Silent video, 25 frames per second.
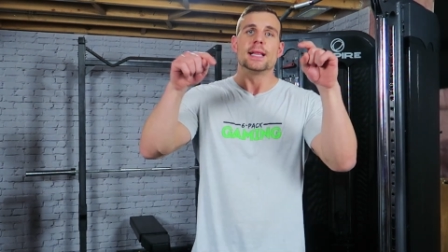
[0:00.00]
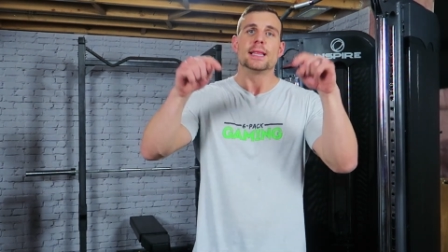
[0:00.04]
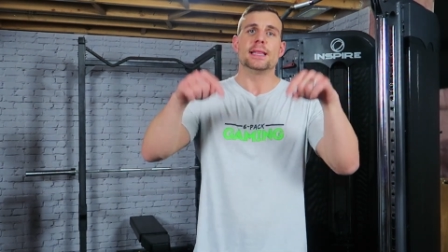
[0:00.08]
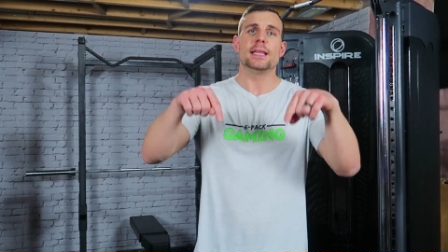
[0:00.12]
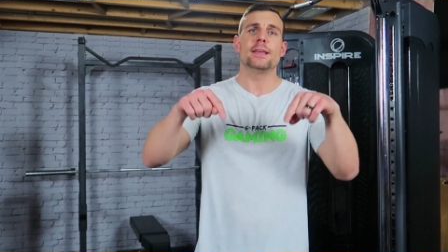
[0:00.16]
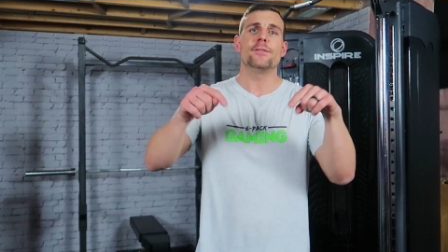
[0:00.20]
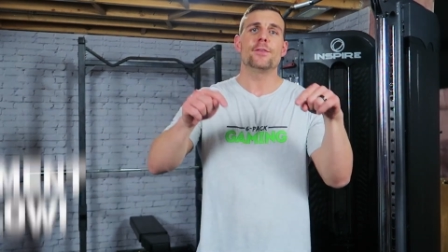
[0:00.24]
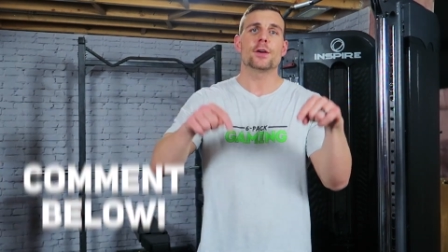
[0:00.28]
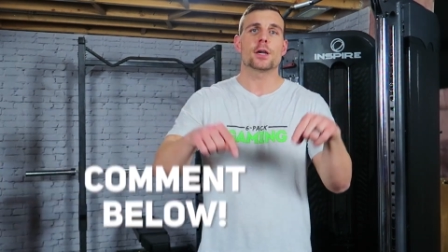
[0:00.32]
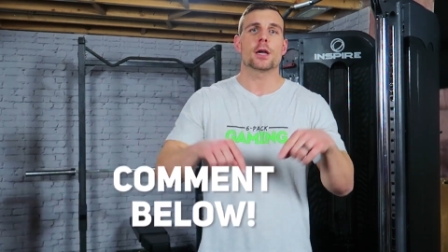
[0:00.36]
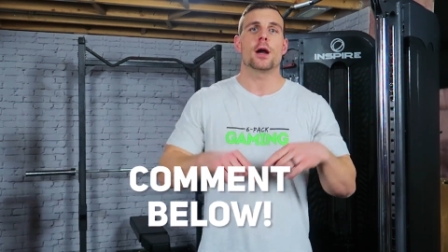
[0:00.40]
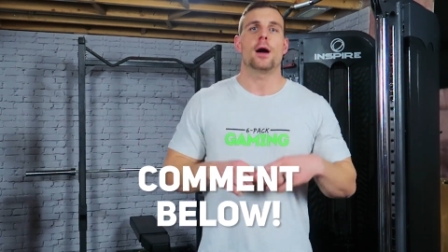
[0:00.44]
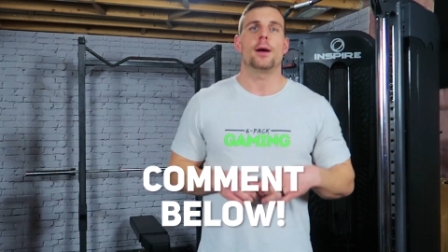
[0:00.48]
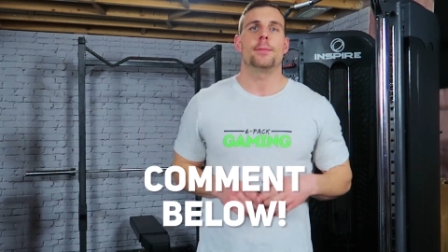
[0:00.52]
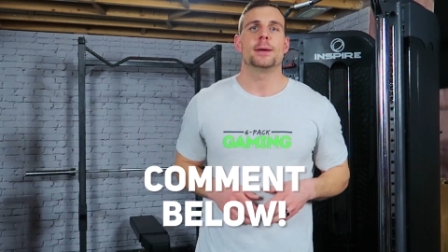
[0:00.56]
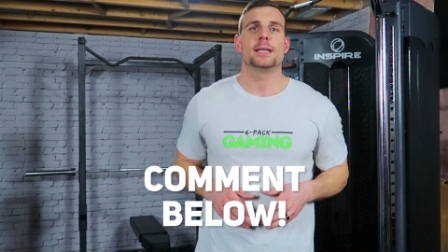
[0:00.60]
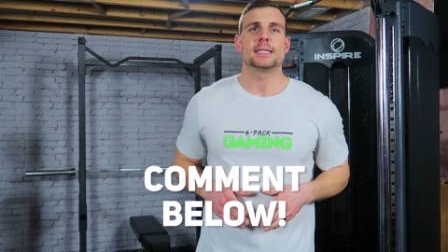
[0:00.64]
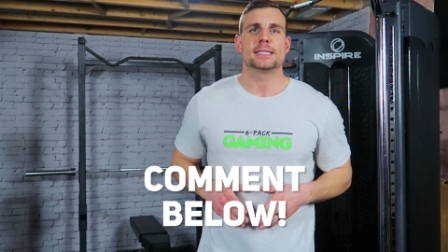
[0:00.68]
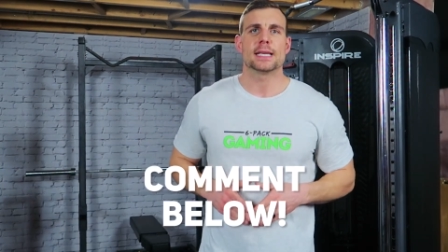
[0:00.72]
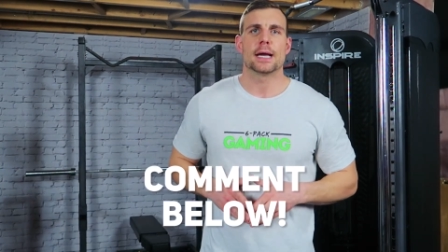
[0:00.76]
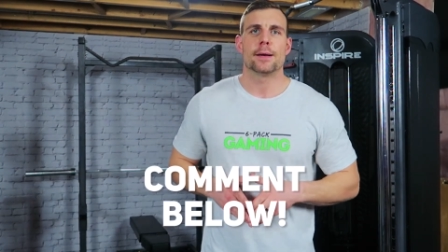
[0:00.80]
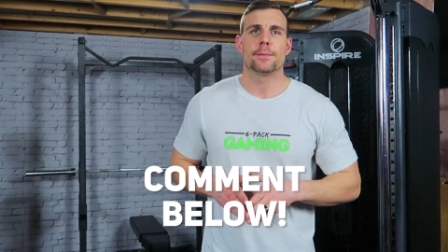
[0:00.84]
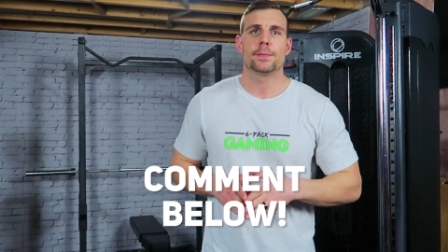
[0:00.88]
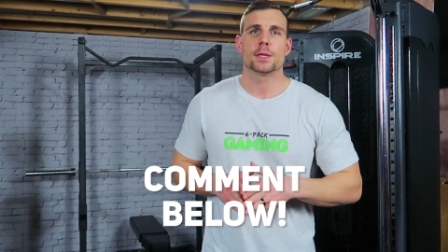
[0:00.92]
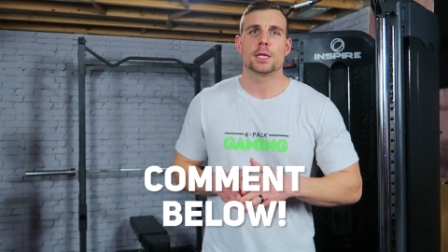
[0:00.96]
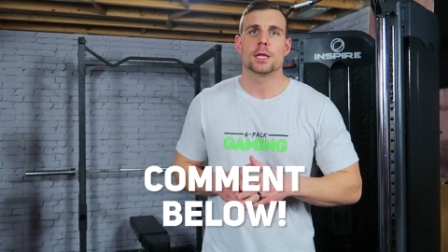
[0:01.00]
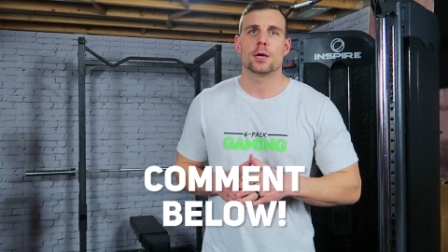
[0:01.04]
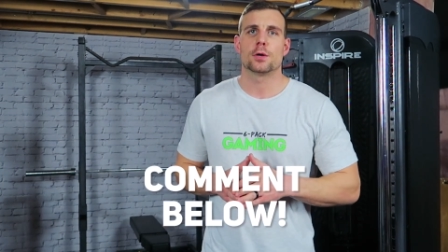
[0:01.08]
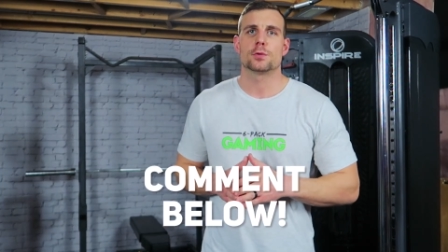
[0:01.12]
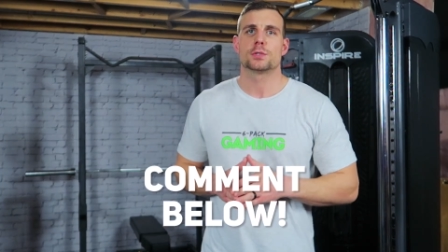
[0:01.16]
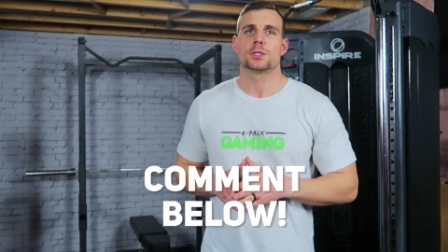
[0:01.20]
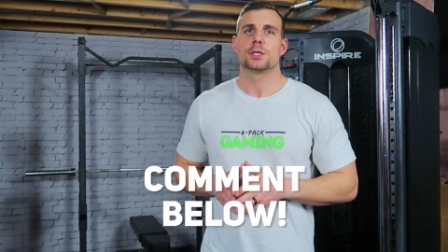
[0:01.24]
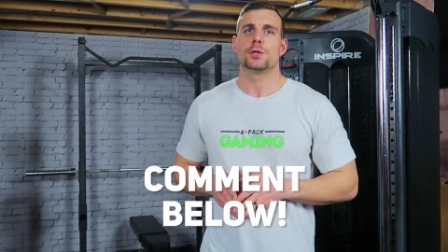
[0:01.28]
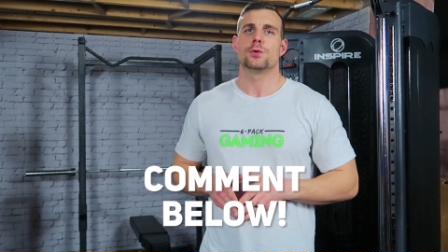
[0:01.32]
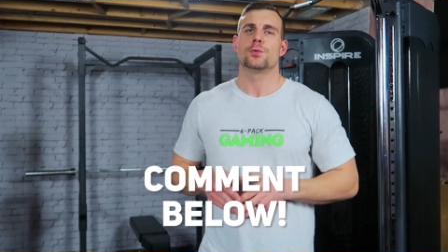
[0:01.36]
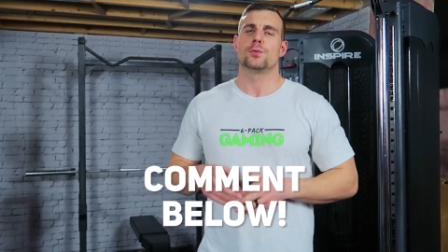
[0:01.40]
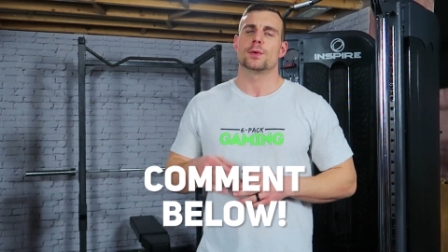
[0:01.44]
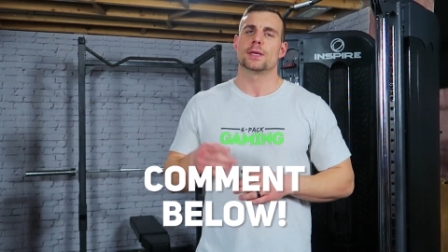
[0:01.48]
Leave a comment down
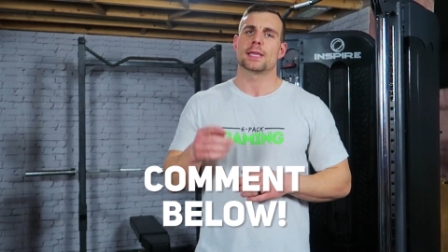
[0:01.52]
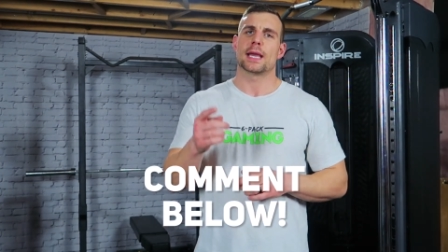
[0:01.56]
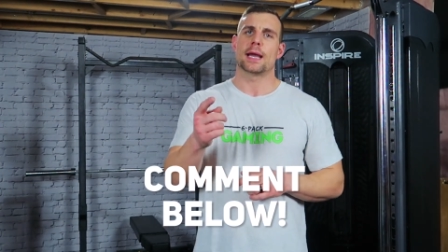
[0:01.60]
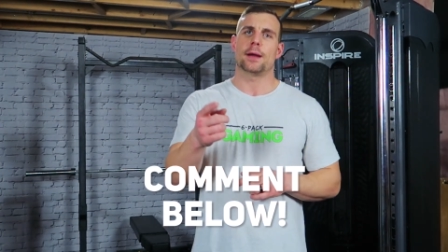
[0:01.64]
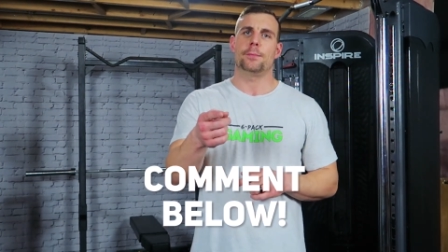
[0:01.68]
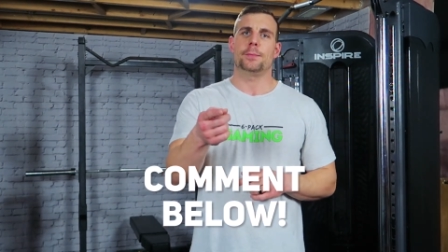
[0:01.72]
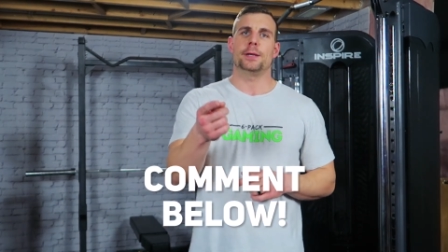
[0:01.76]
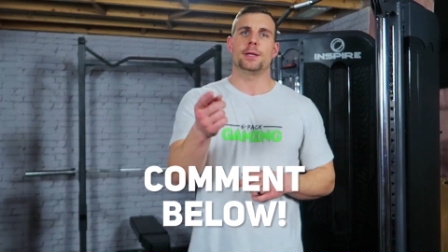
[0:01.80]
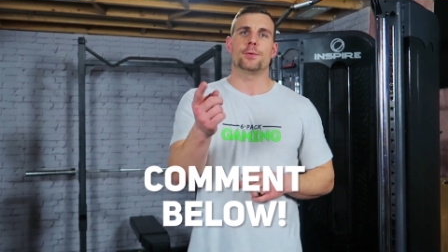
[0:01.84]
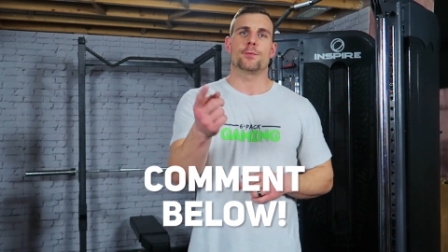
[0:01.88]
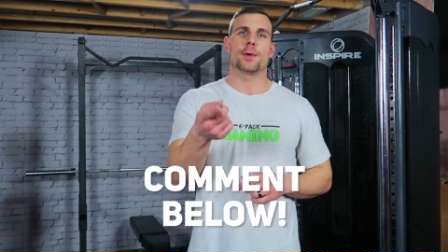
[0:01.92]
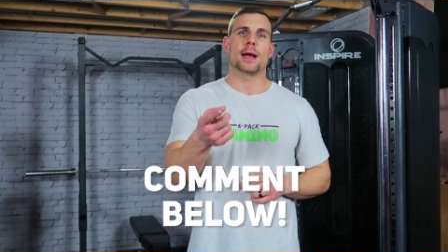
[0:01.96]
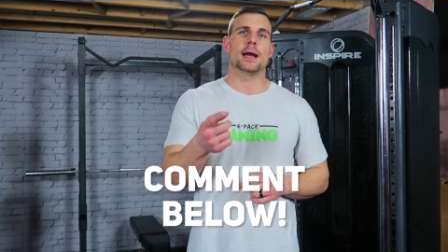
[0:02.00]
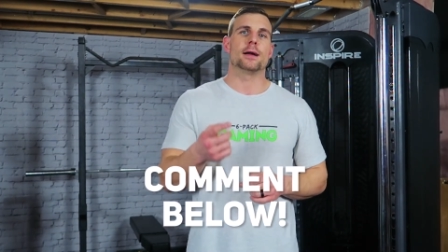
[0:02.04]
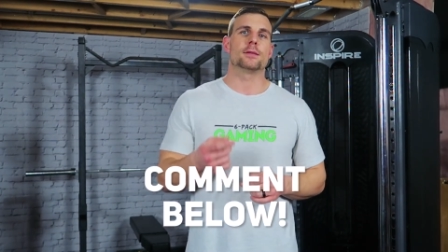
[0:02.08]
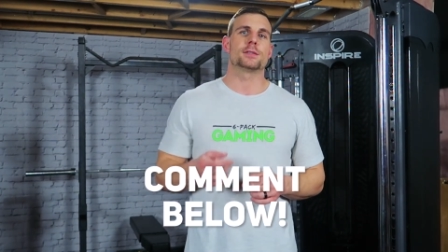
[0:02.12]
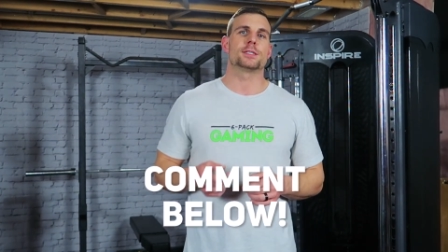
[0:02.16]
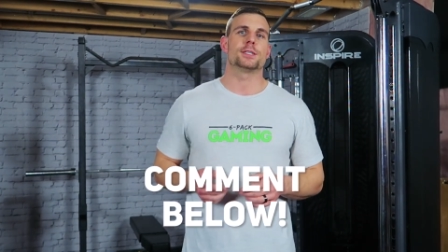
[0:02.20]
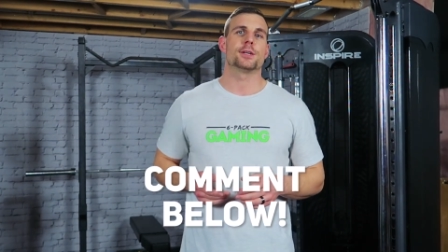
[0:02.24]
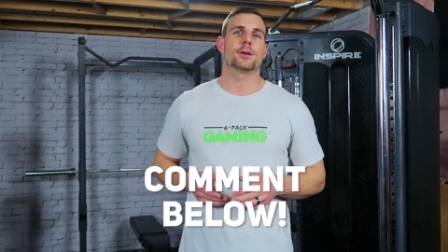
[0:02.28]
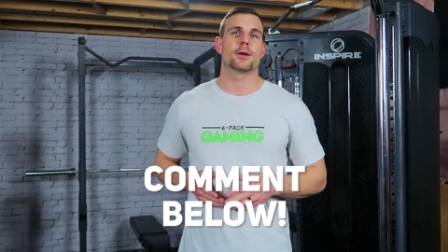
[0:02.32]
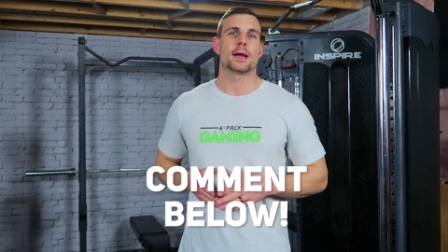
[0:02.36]
below too with how many rounds